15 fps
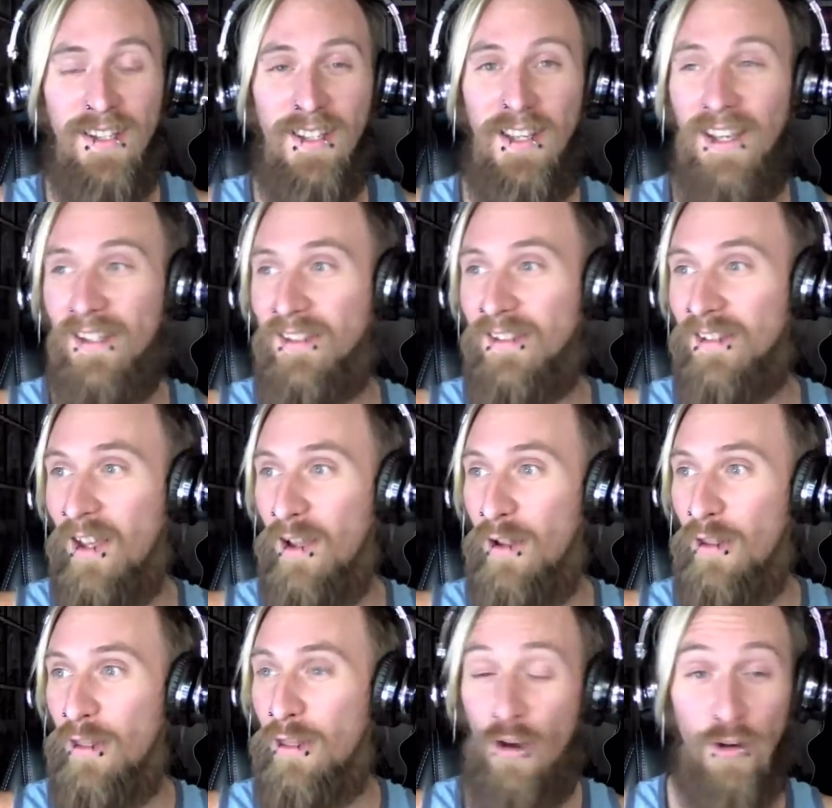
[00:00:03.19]
It's
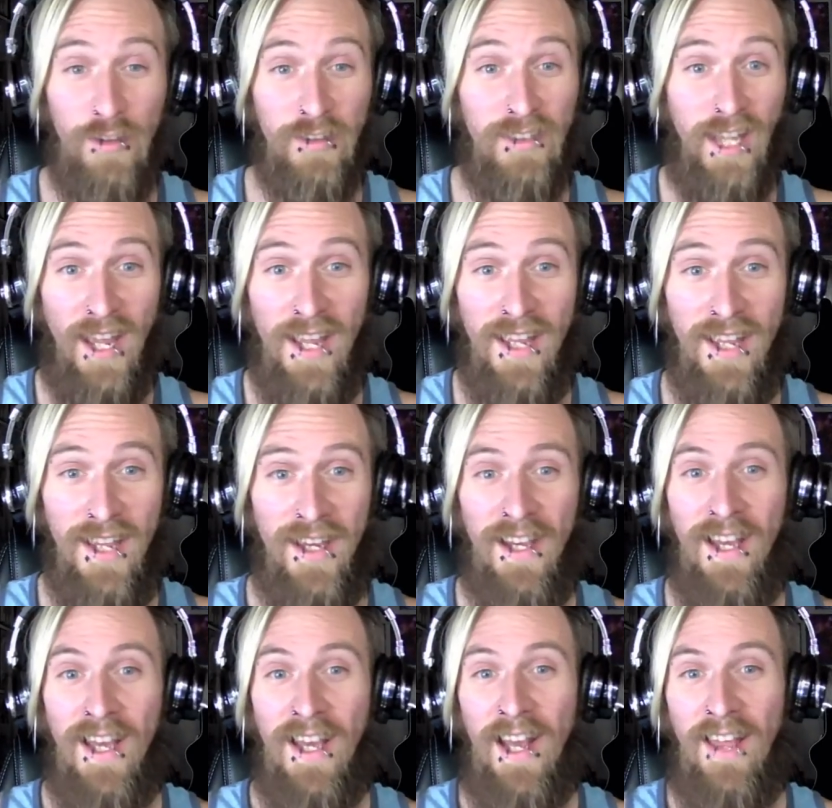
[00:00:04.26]
Thursday,
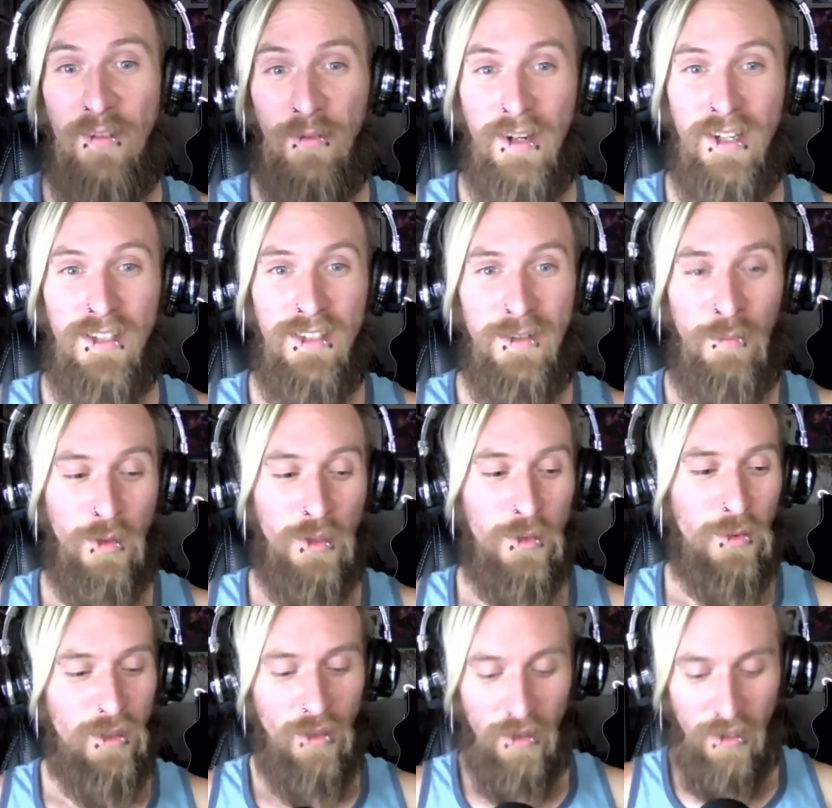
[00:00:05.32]
and the reason we're
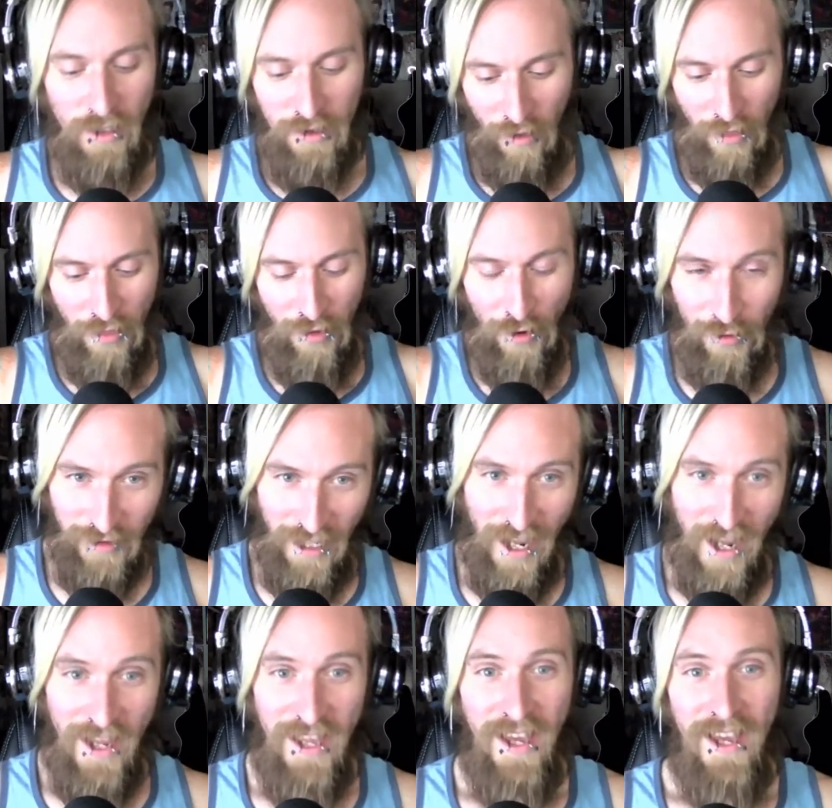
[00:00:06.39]
doing cookies on
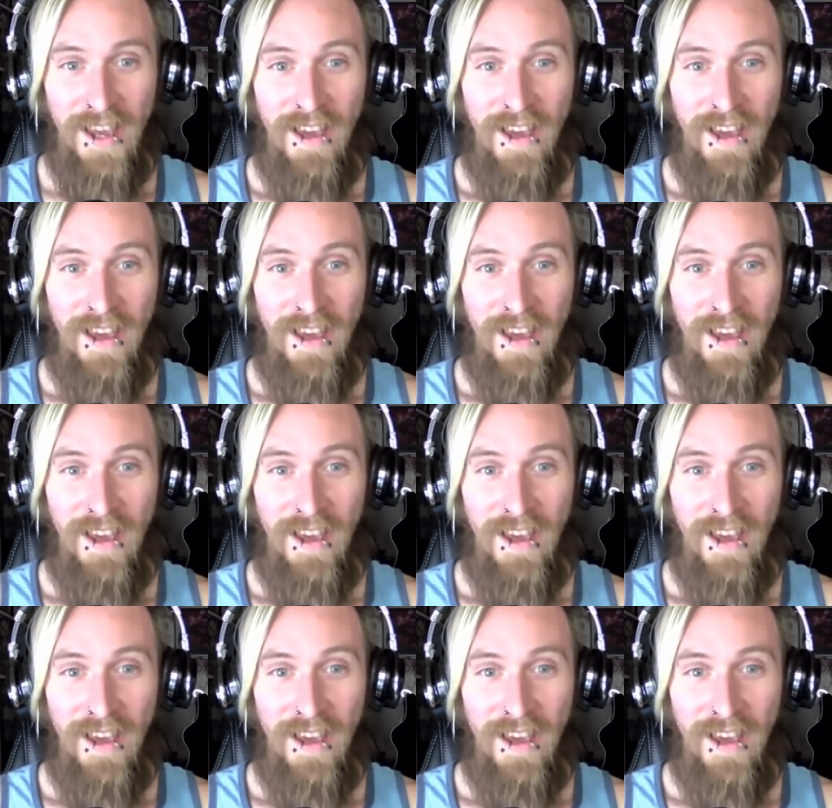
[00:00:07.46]
Thursday